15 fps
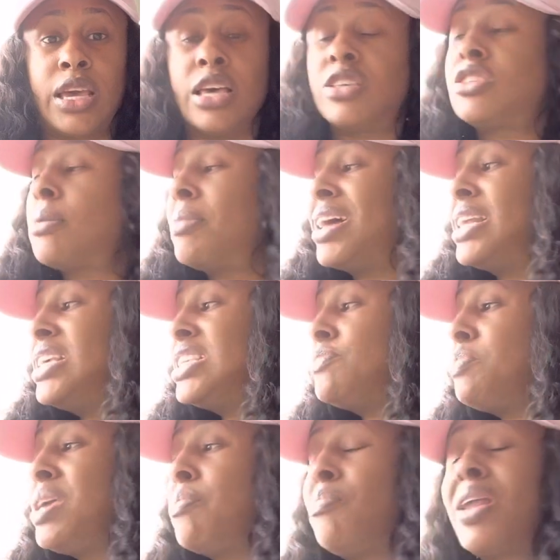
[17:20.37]
Some of these
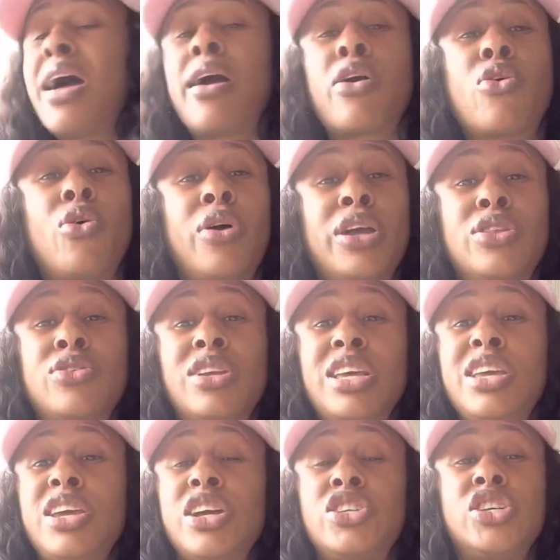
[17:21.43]
people are going to
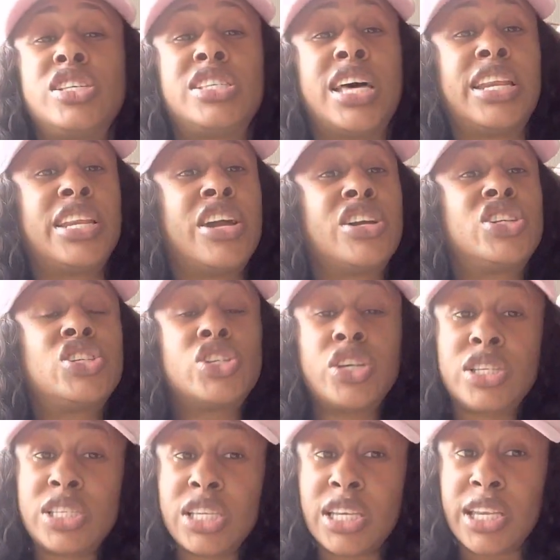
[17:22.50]
the ages and they're
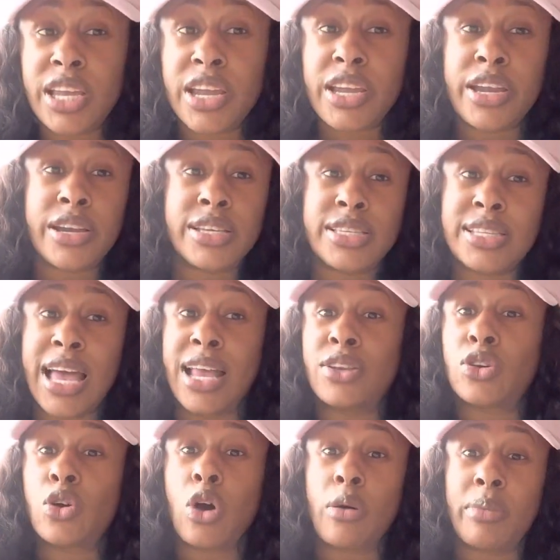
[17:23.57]
trusting their hairstyle
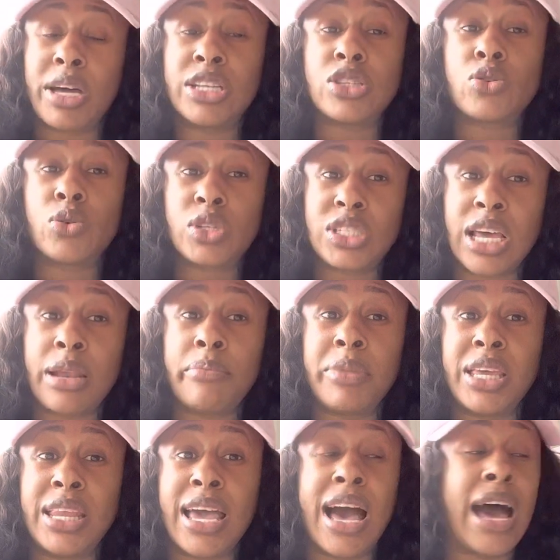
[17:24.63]
to come on social
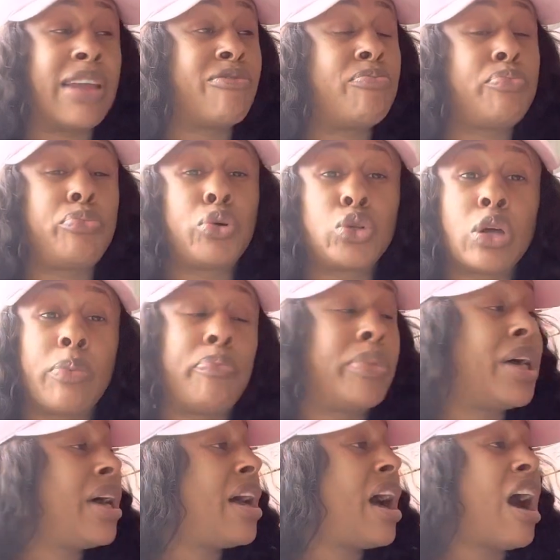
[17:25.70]
media and put up
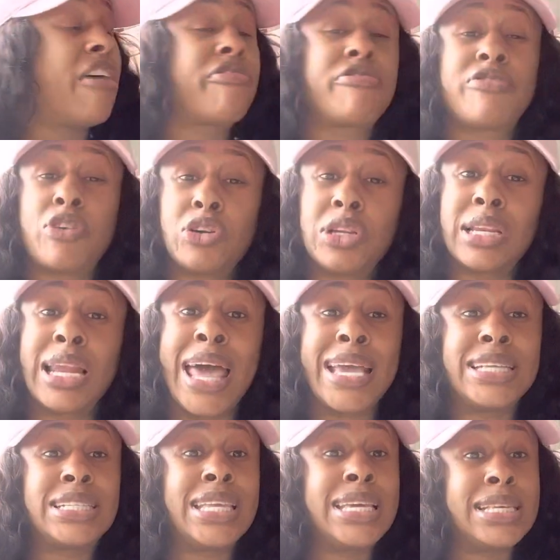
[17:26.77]
a front
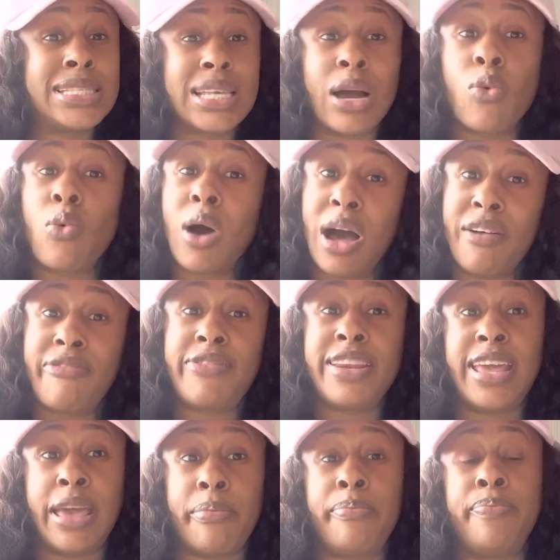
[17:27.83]
like things are going for
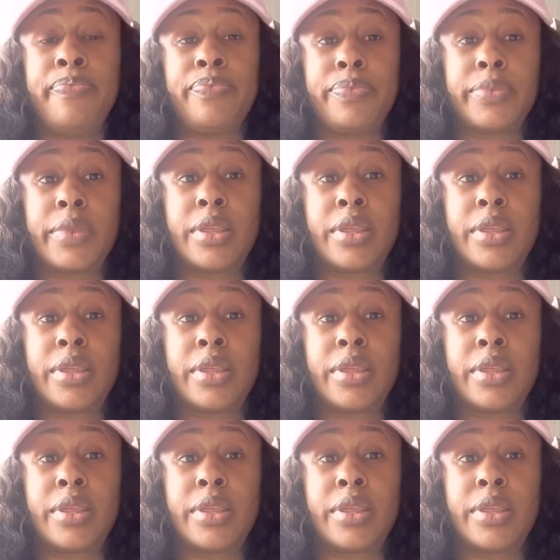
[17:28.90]
them.